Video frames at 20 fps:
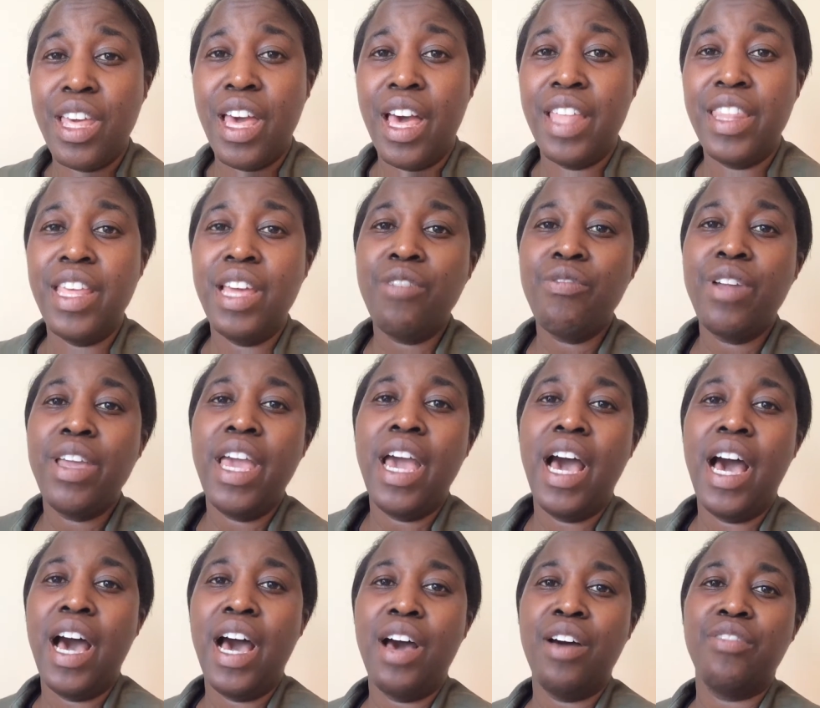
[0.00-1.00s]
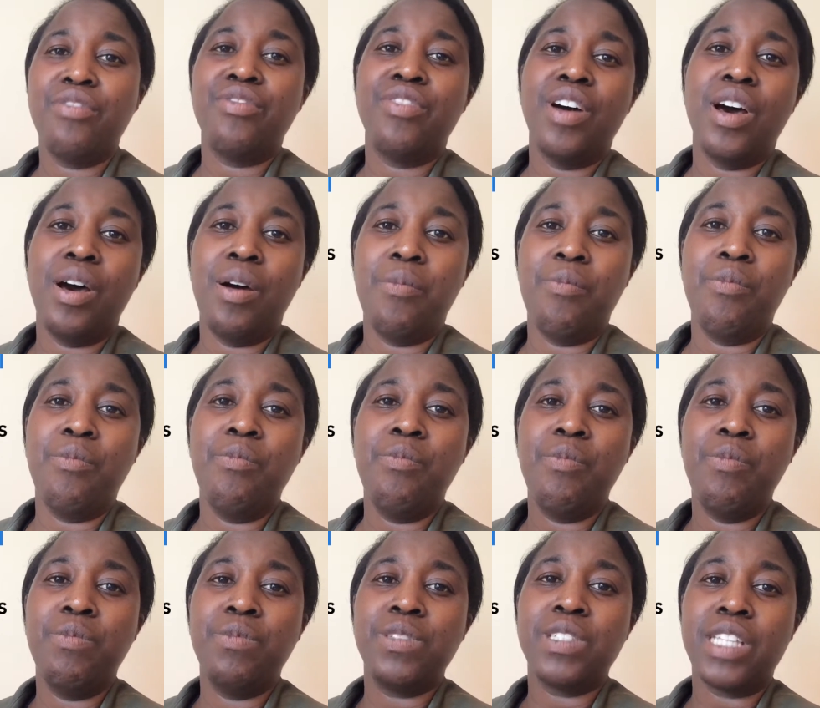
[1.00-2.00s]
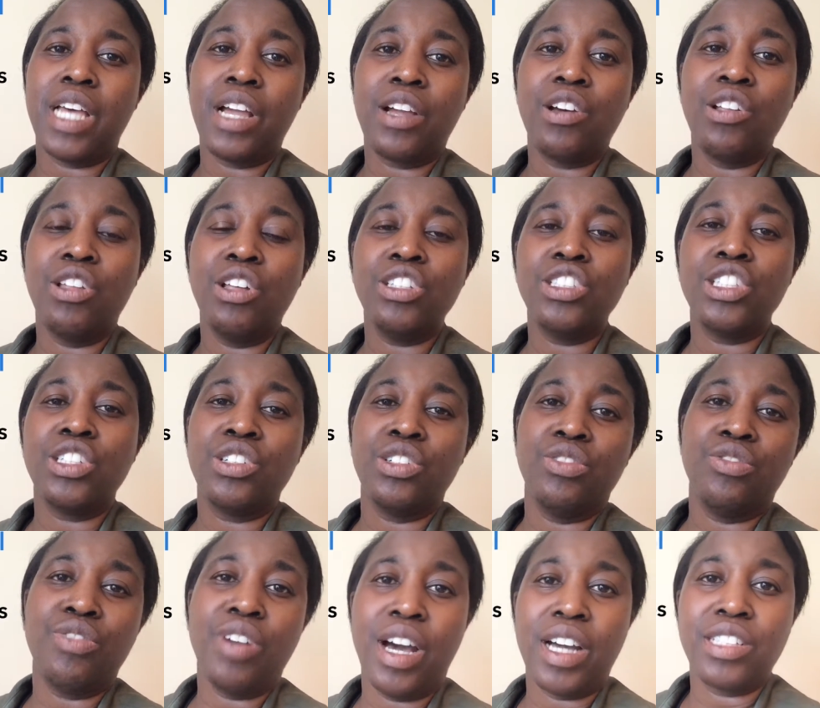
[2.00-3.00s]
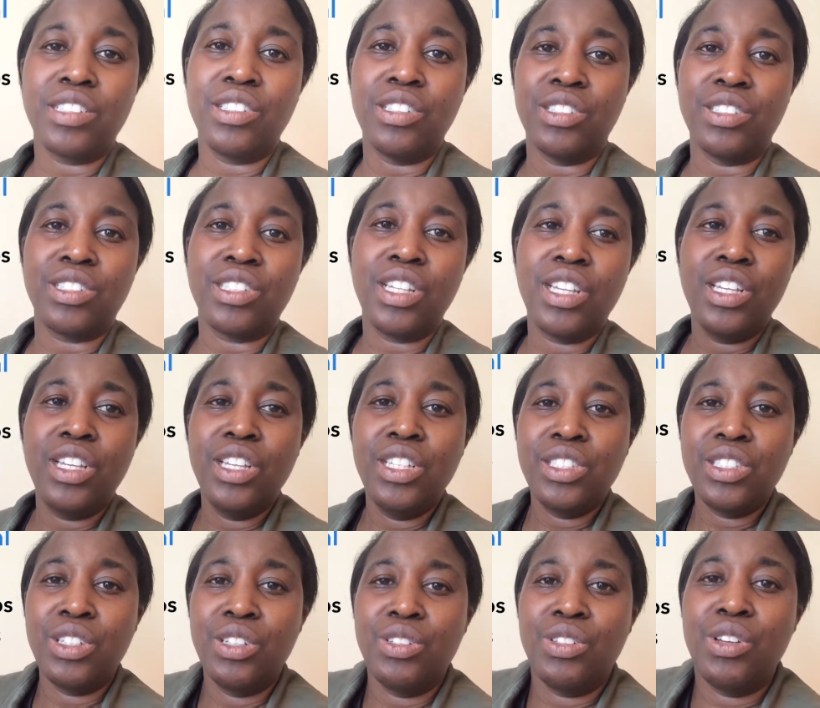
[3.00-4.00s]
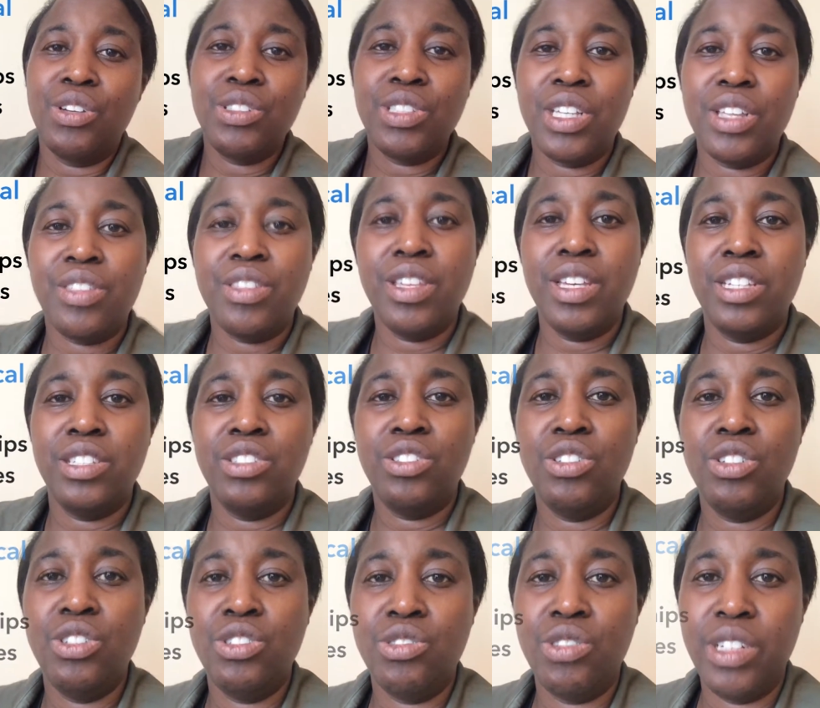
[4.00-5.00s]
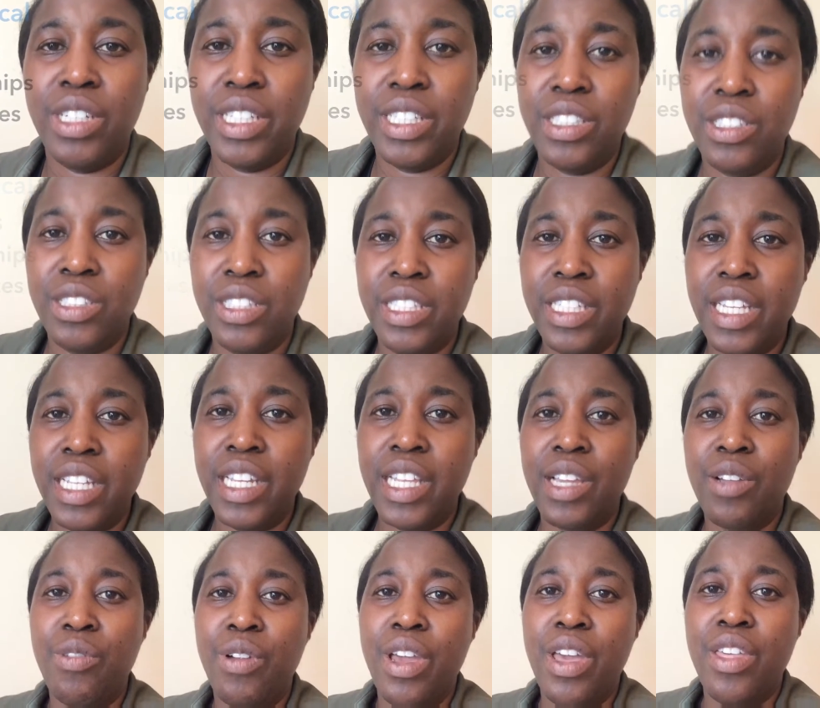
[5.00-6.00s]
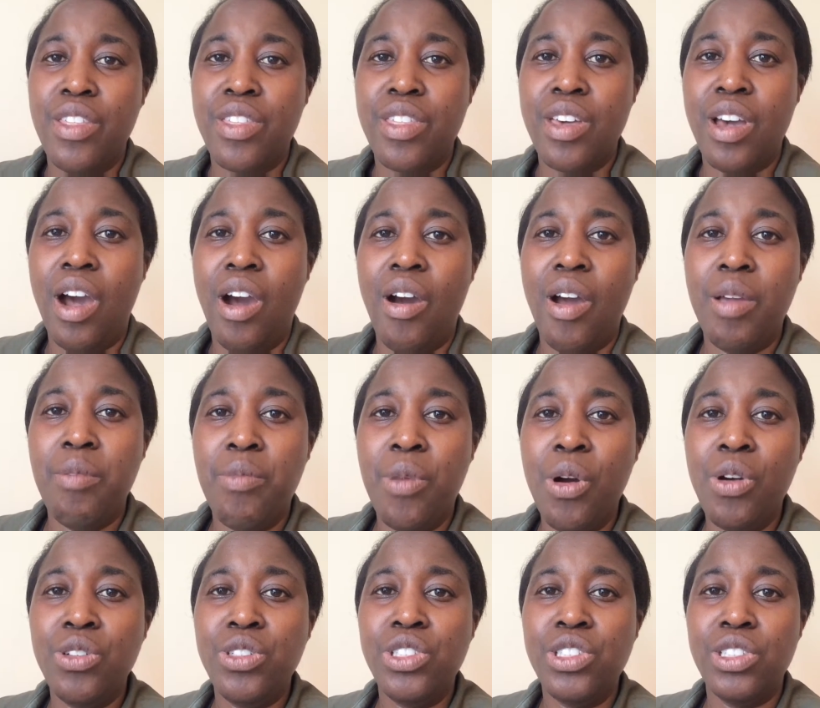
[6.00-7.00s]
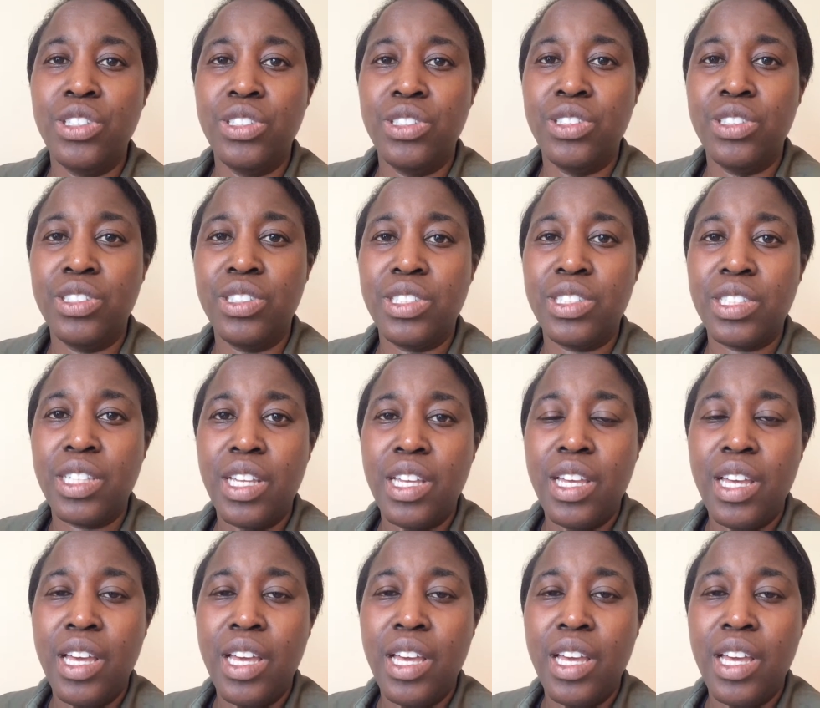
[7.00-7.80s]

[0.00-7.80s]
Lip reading: And then we have psychological factors. So those are things usually dealing with our emotions,